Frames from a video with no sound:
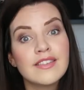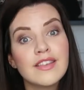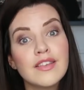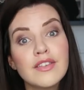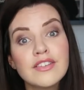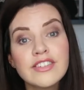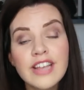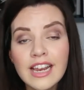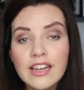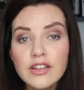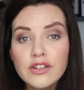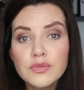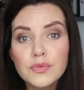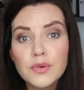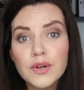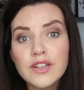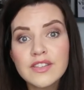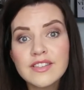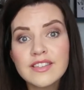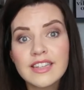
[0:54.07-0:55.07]
So the challenge
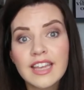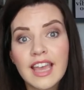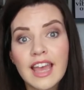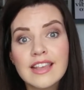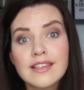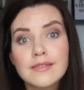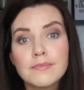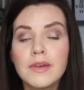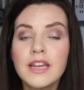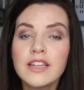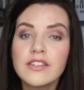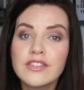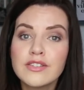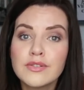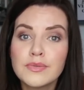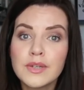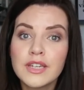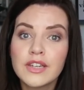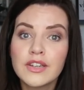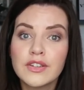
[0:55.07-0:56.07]
was to get as much
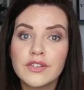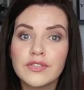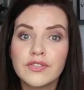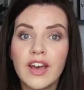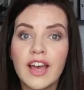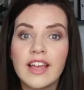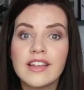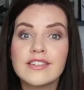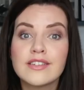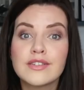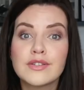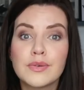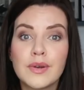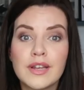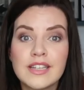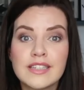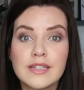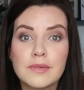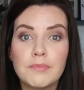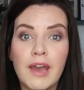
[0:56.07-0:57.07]
as we could for under
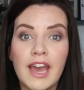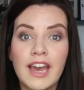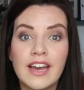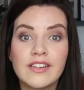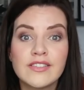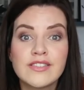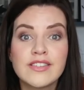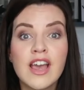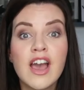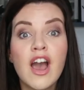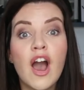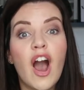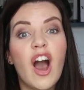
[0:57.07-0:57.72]
£20.